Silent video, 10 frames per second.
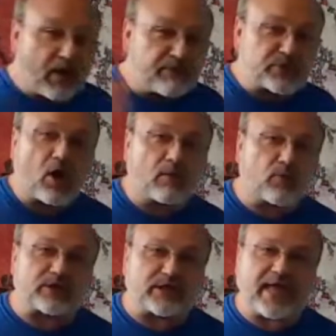off his arm
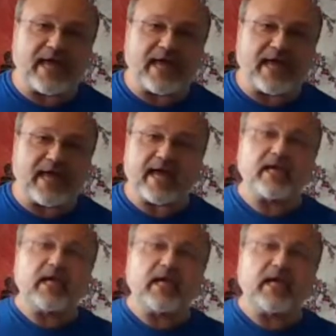or his leg,
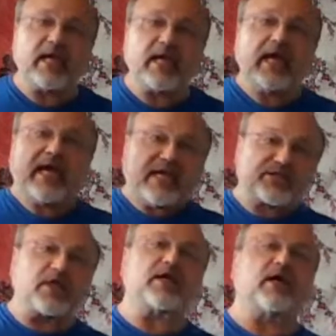he's going to collapse to the
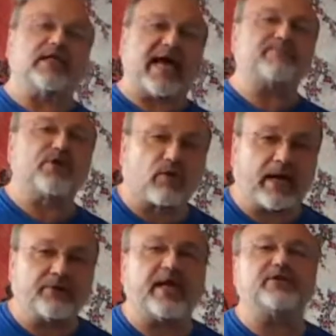ground and he's going to
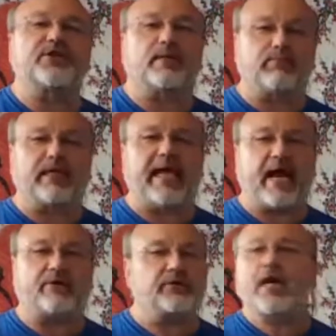bleed out.
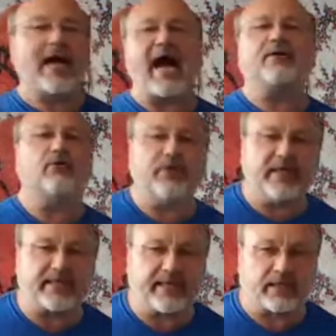I don't need to kill
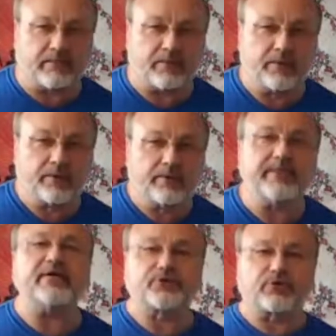him. Nature
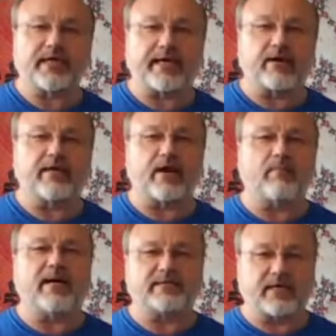will take care of that
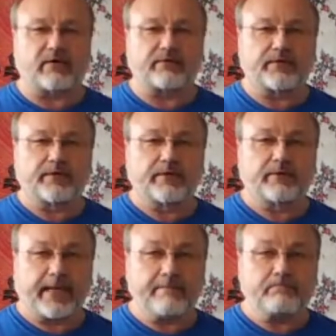all by itself,
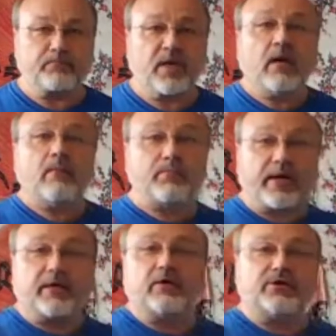okay?
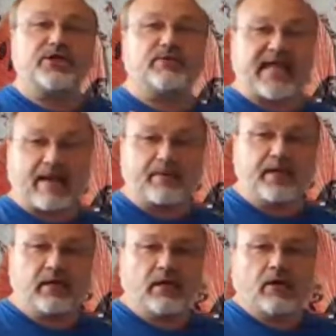But you see what's
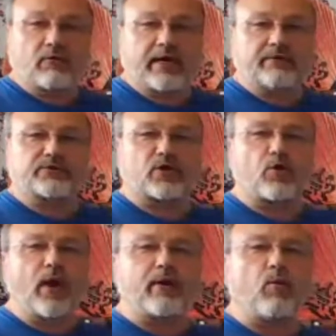happening, right? There's
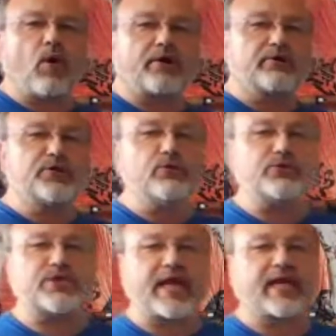a quick 1 or 2
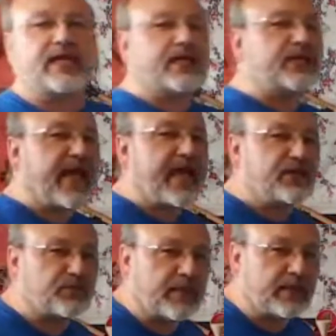second
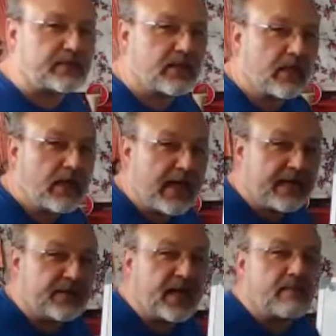engagement, and
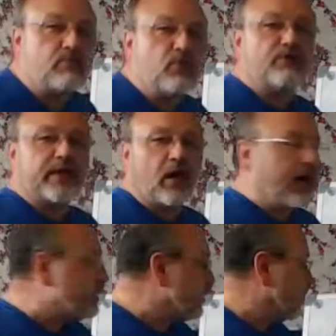then I'm moving on,